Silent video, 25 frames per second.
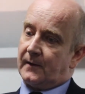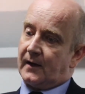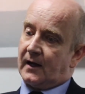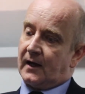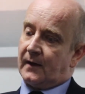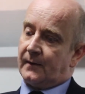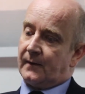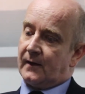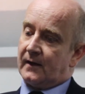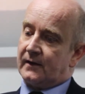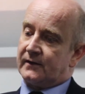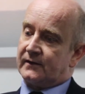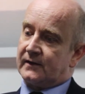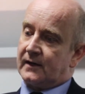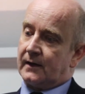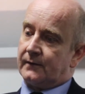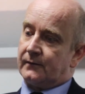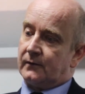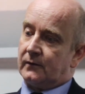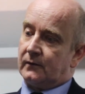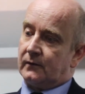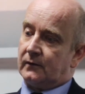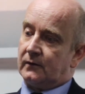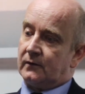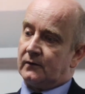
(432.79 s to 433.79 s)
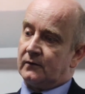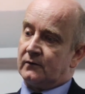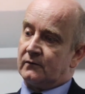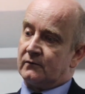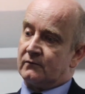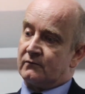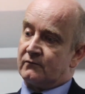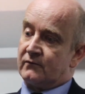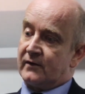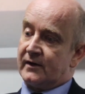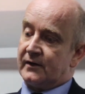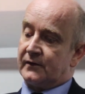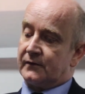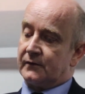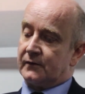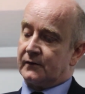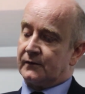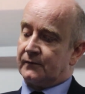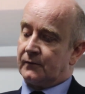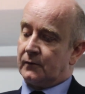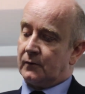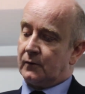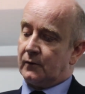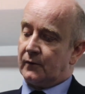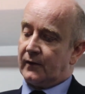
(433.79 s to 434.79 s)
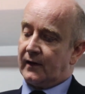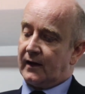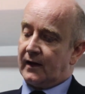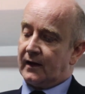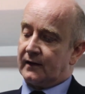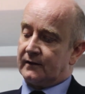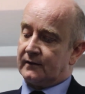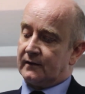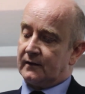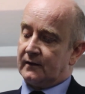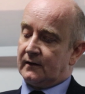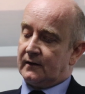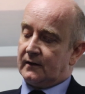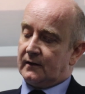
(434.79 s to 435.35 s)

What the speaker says: And there's several reasons for that.